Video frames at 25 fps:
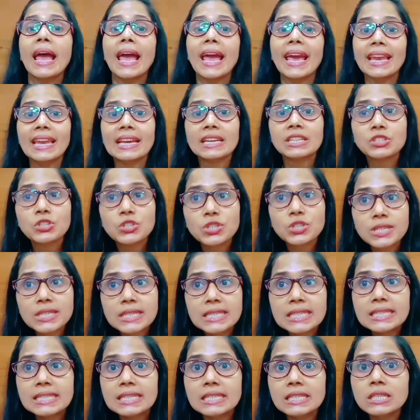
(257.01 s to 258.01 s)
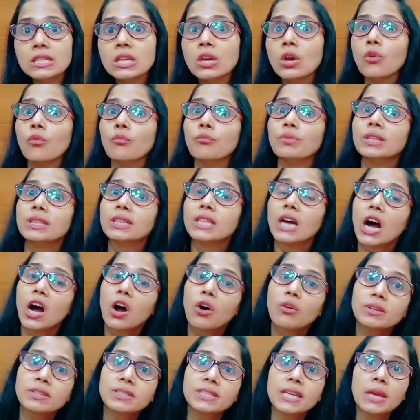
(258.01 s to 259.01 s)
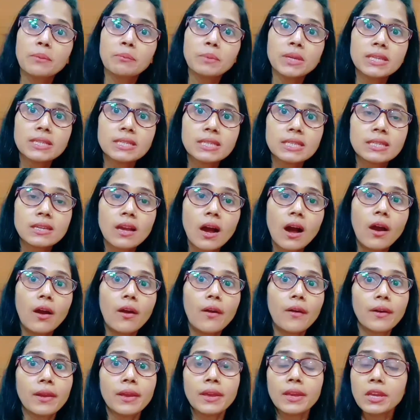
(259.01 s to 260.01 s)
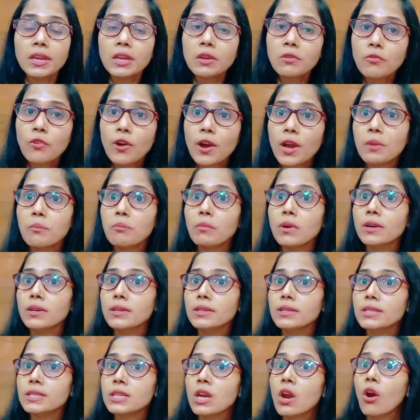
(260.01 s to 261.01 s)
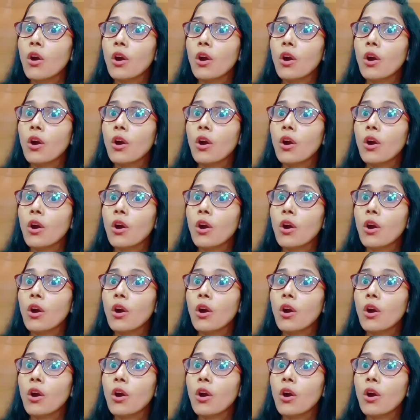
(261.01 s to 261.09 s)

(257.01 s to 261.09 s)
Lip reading: electricity without damaging our environment